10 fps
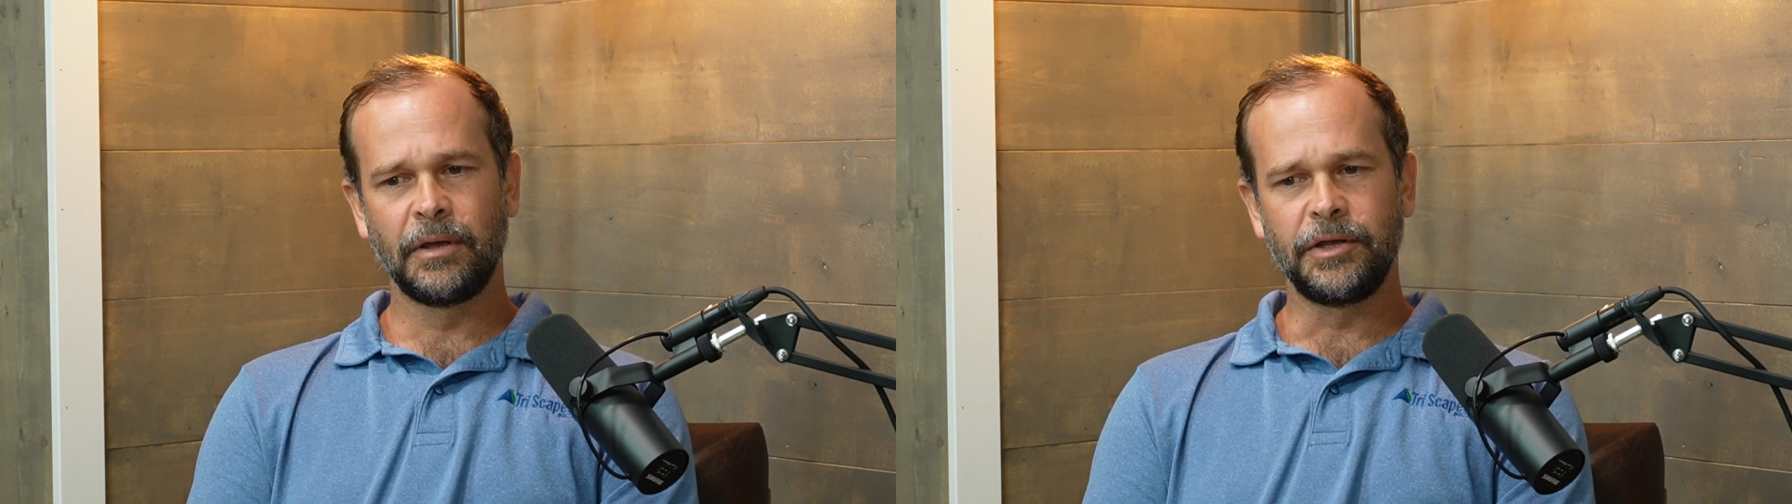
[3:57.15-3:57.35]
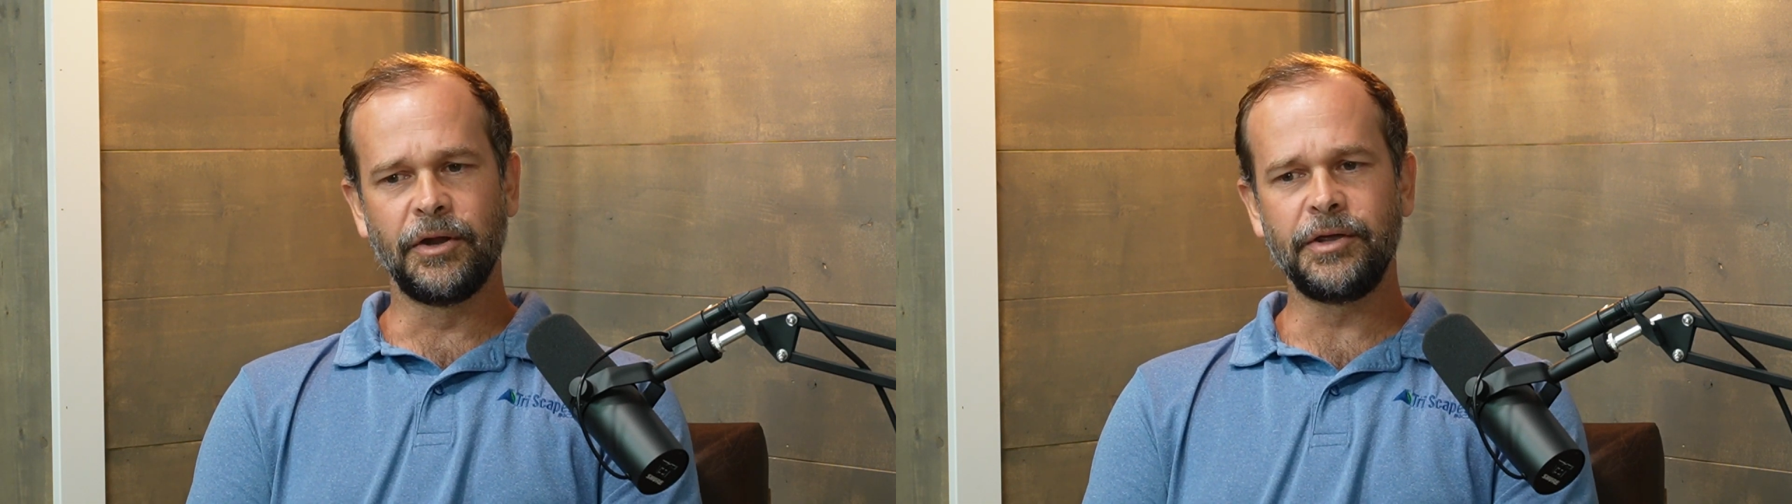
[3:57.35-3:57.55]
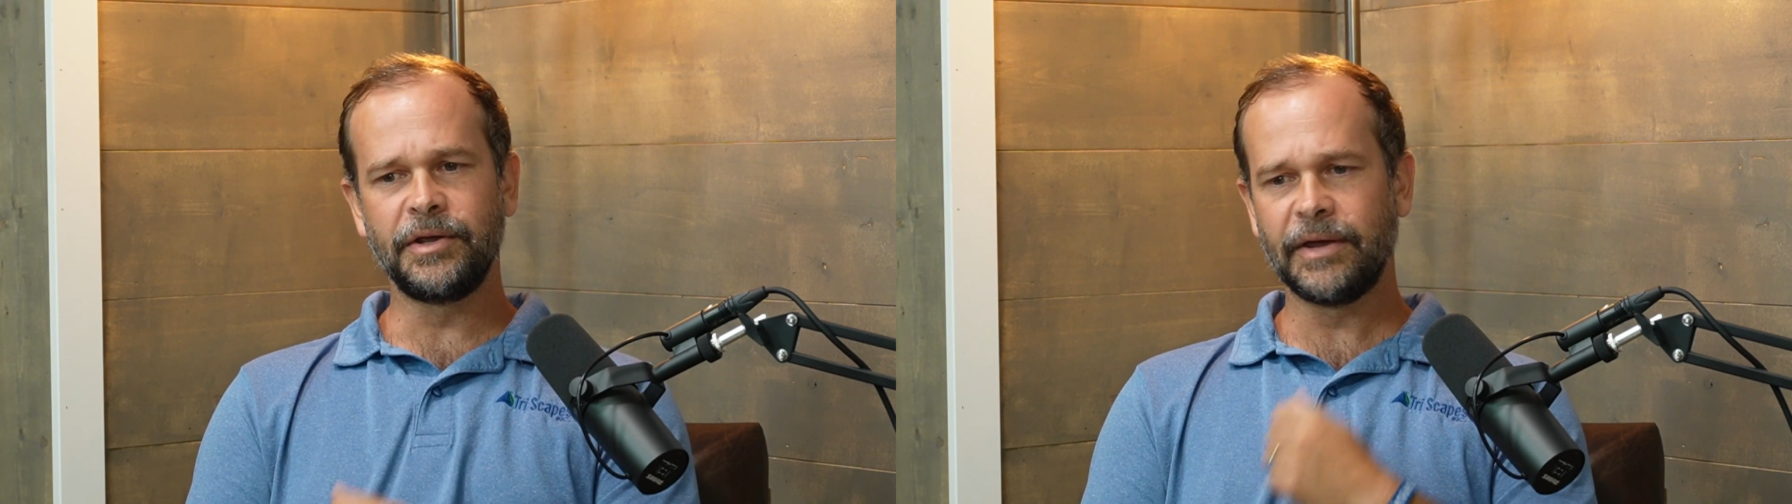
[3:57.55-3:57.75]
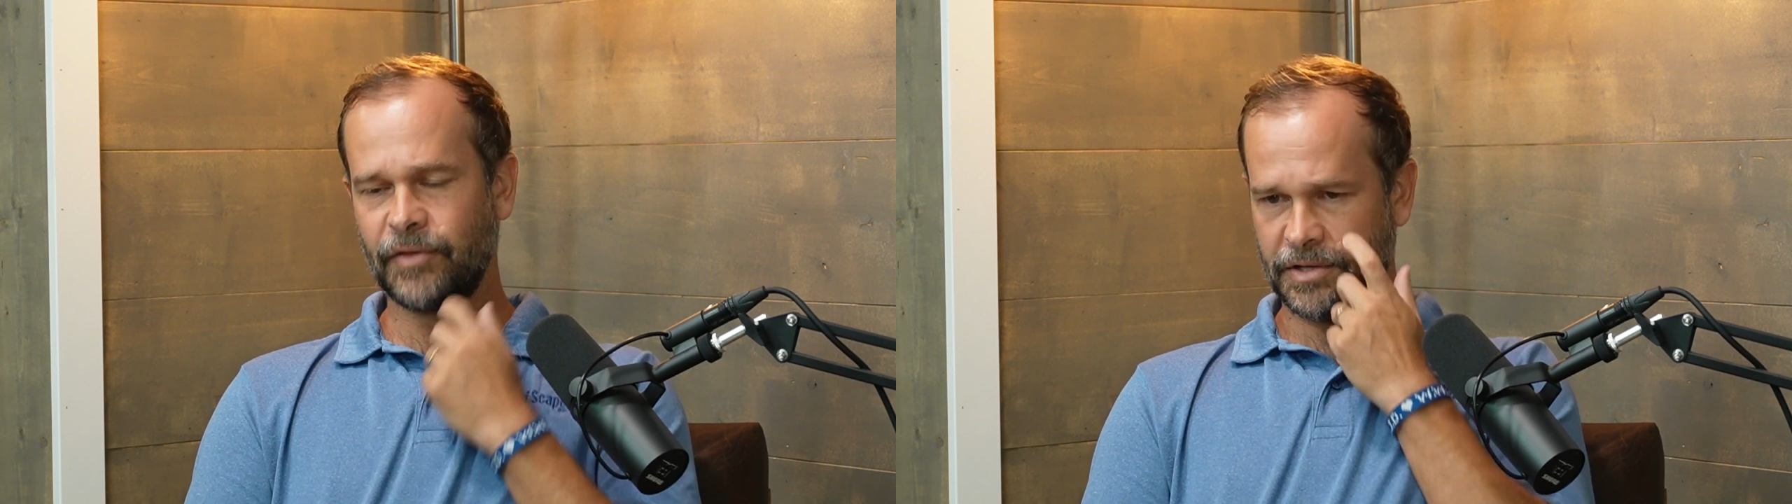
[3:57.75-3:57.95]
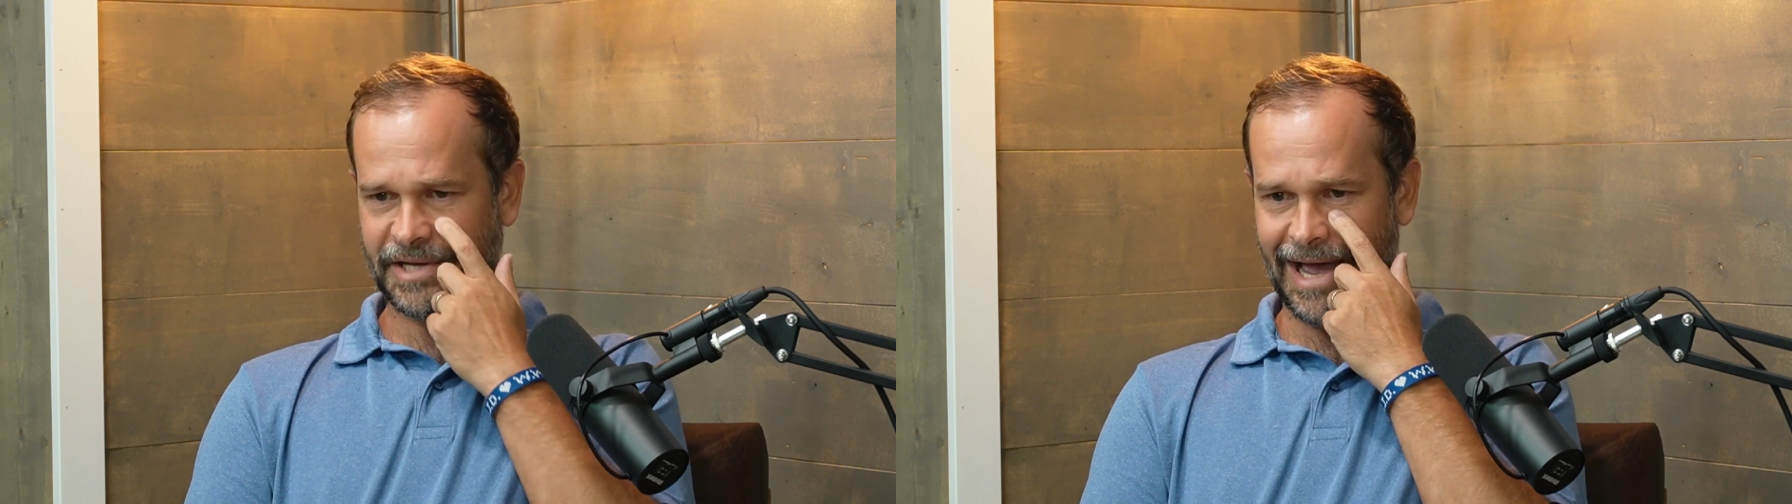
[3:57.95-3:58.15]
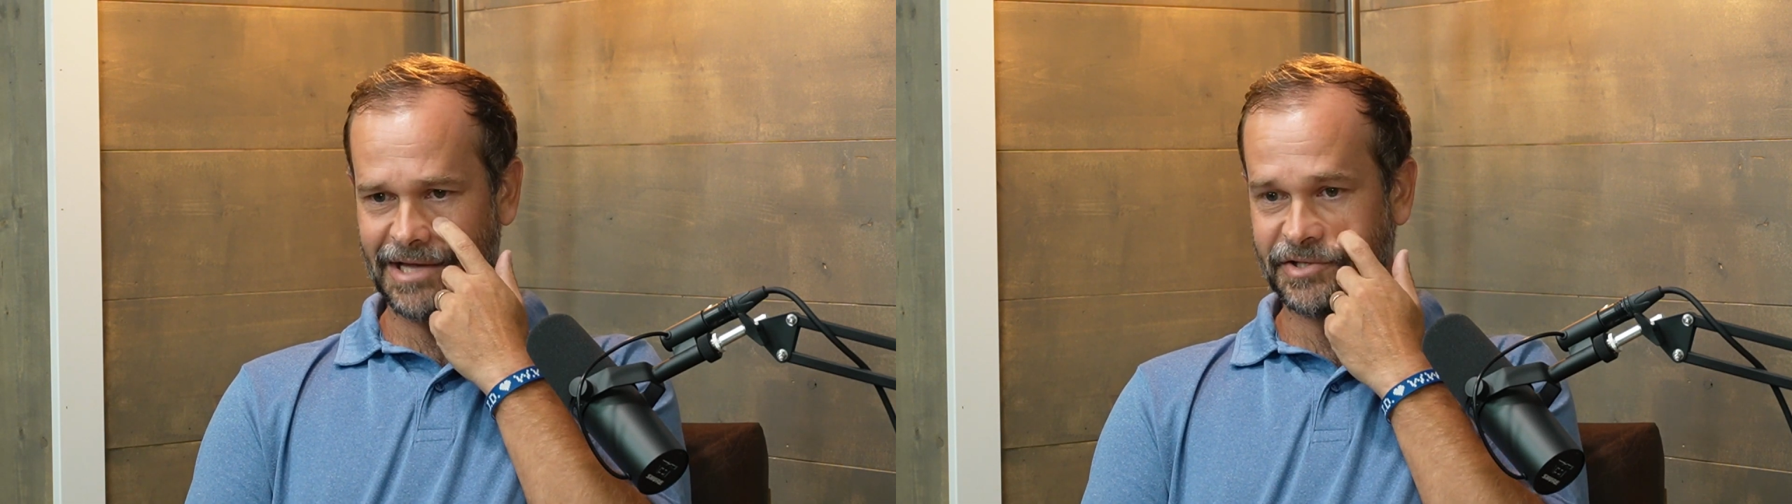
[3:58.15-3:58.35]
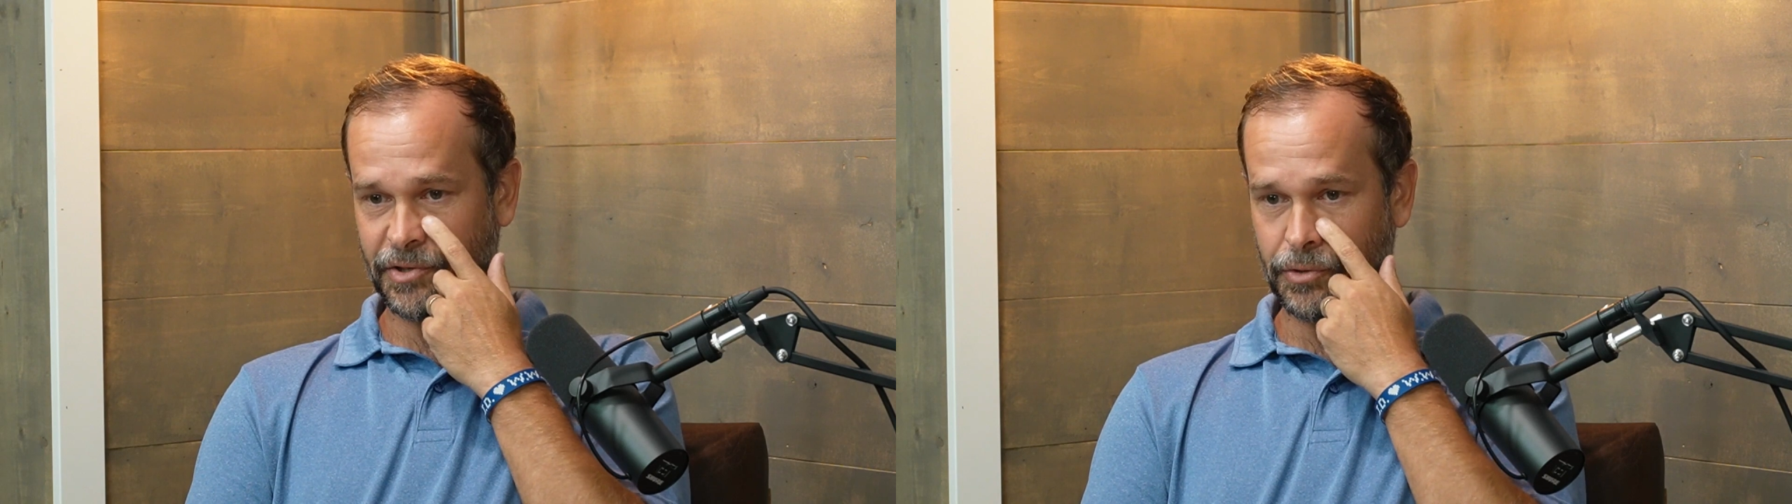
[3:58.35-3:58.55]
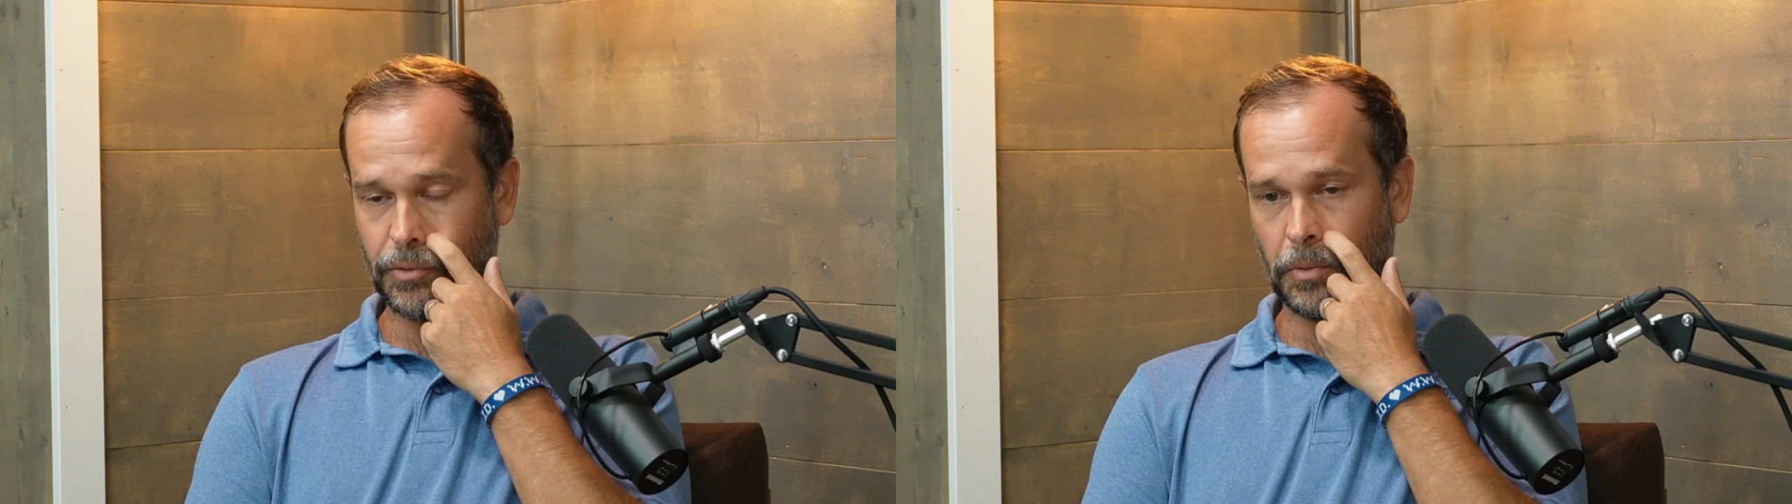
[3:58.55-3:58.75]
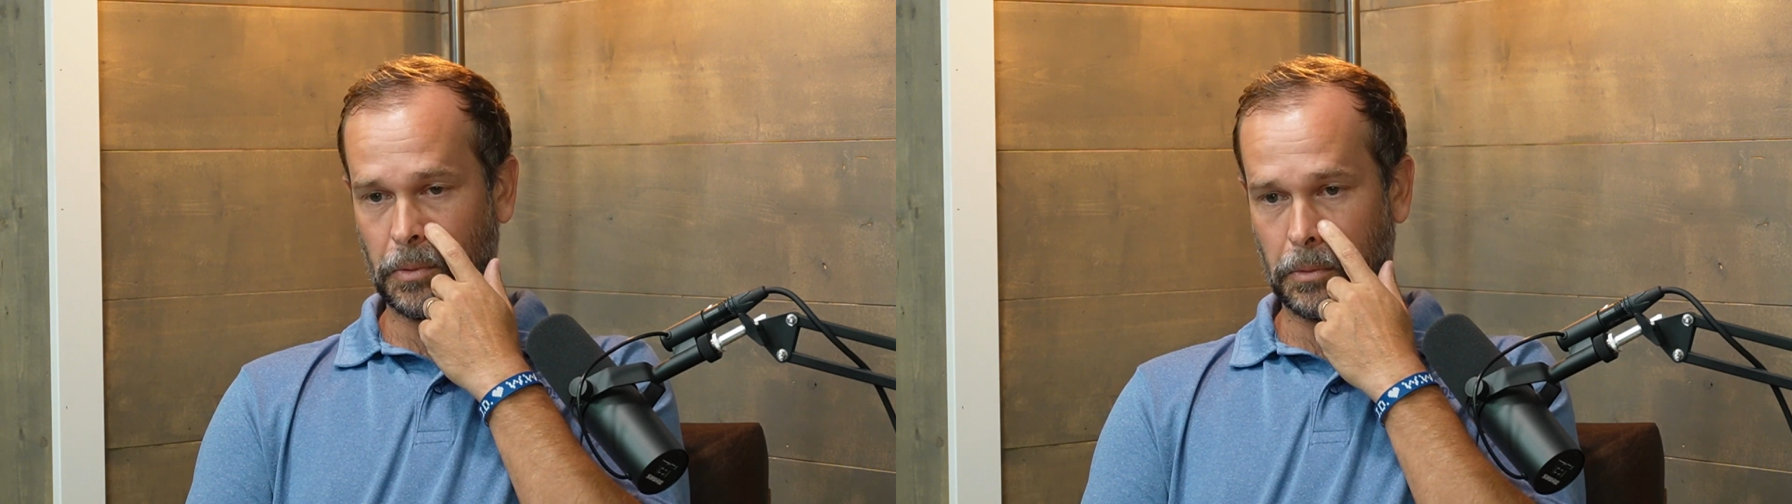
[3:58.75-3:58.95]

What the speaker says: you give those guys who